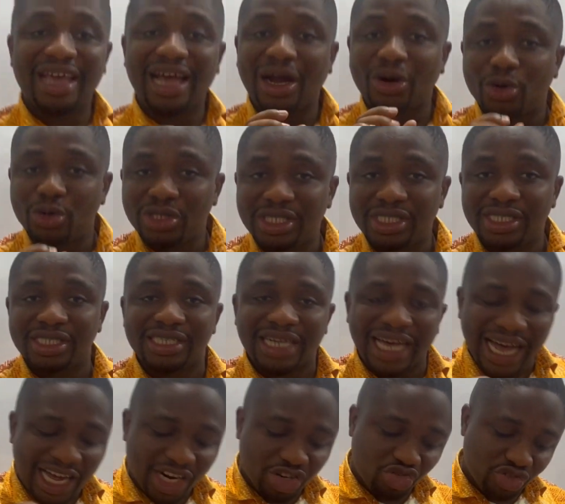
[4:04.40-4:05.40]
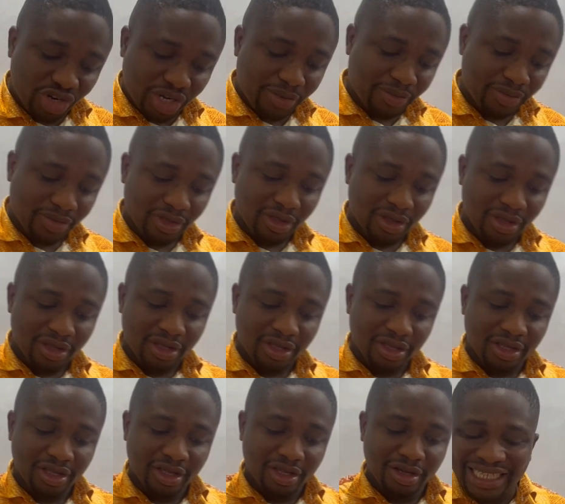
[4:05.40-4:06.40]
the carotid artery,
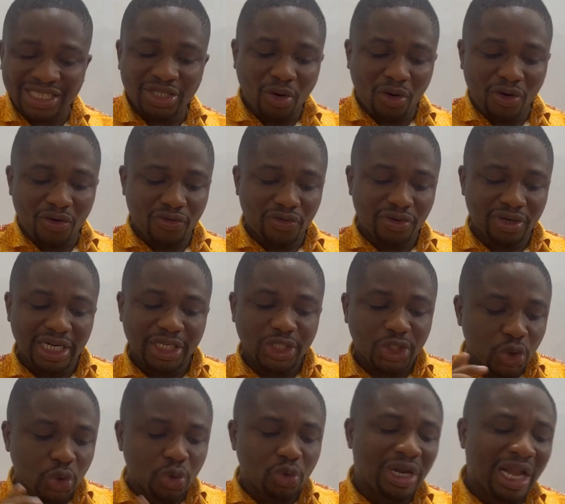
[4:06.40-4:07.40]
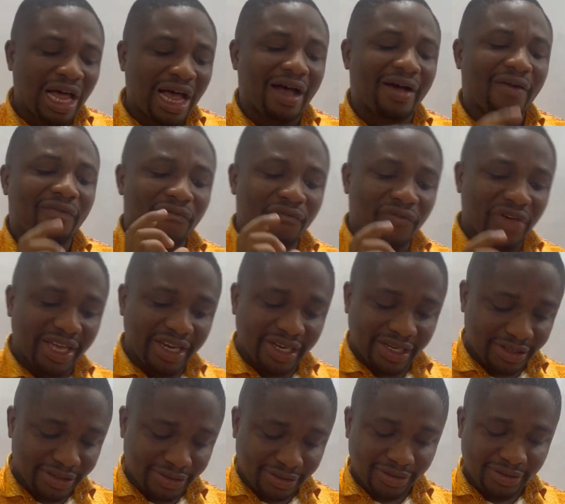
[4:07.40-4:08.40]
that of the jugular vein?
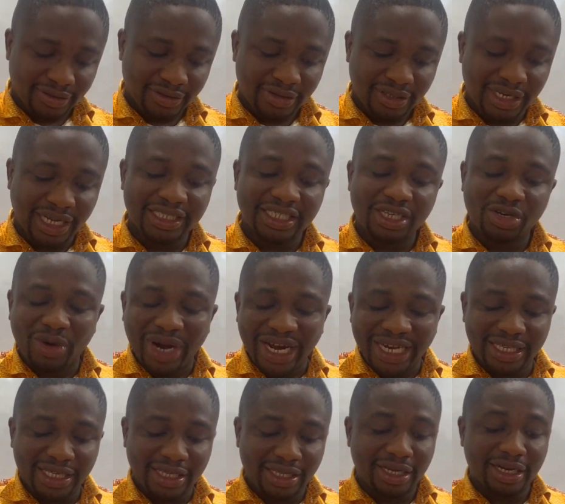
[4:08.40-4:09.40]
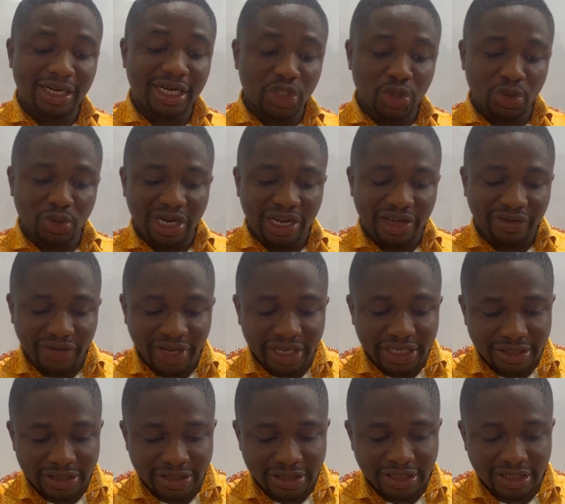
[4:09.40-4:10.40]
That's the right internal jugular vein.
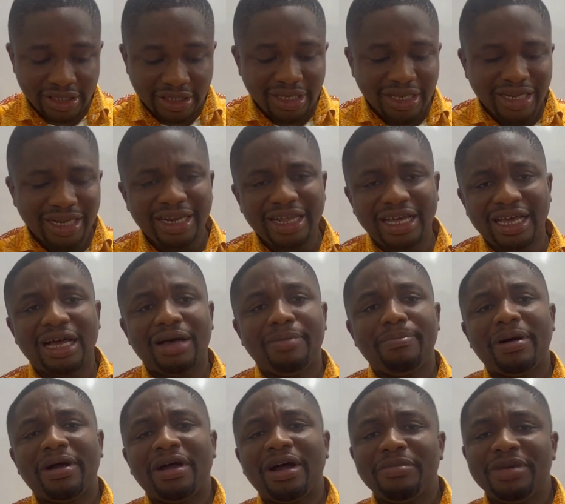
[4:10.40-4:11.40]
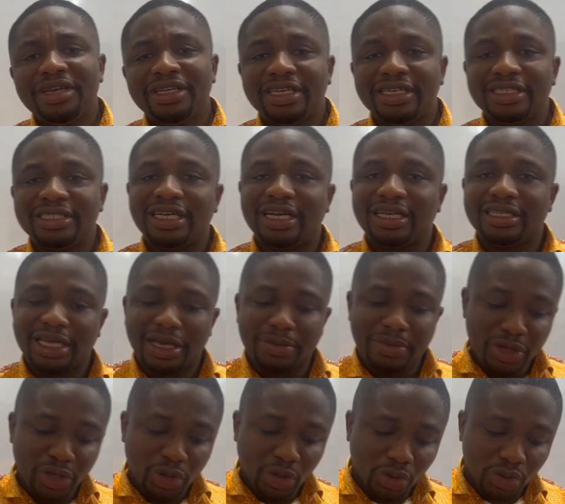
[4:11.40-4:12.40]
There are parameters that
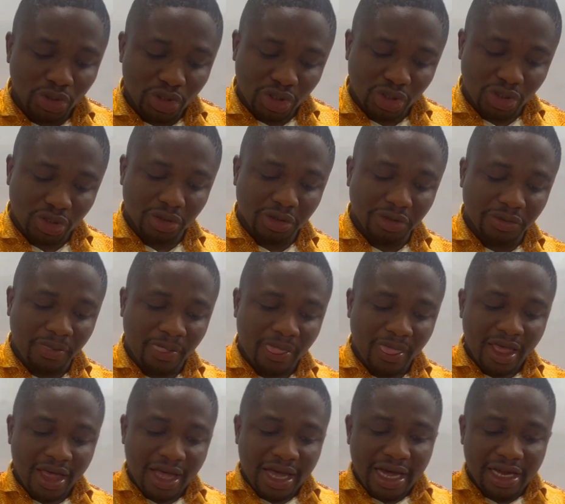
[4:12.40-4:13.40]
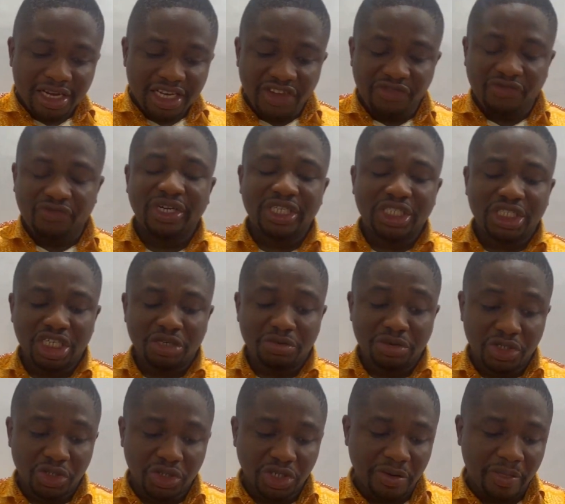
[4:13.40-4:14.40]
can be used to
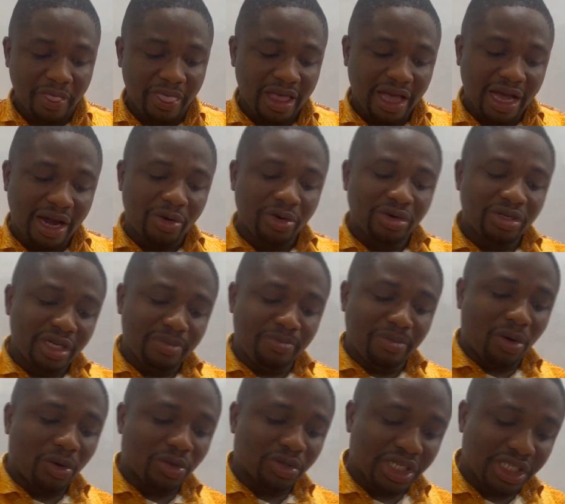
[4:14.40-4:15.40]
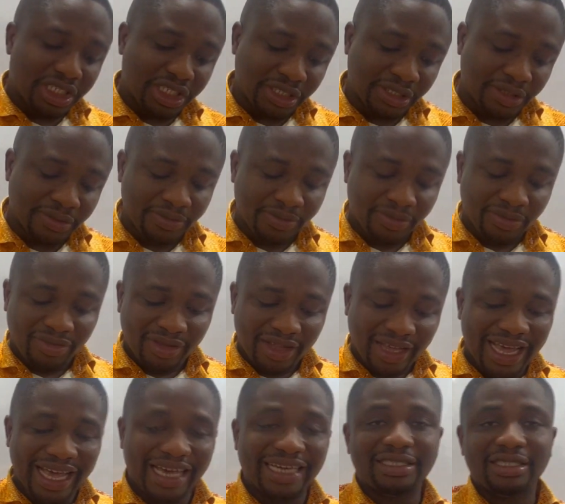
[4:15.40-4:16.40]
differentiate between carotid pulsation
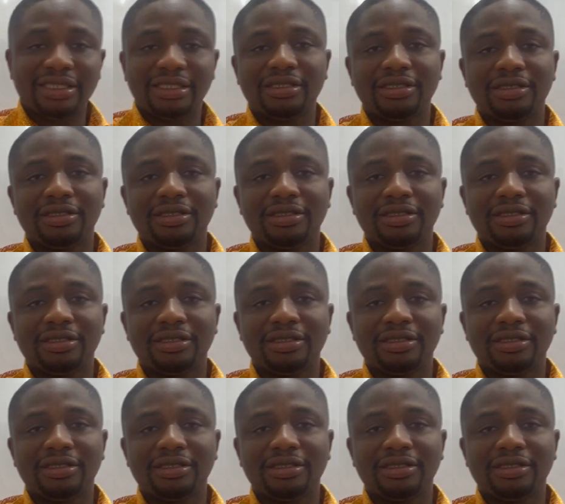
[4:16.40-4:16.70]
and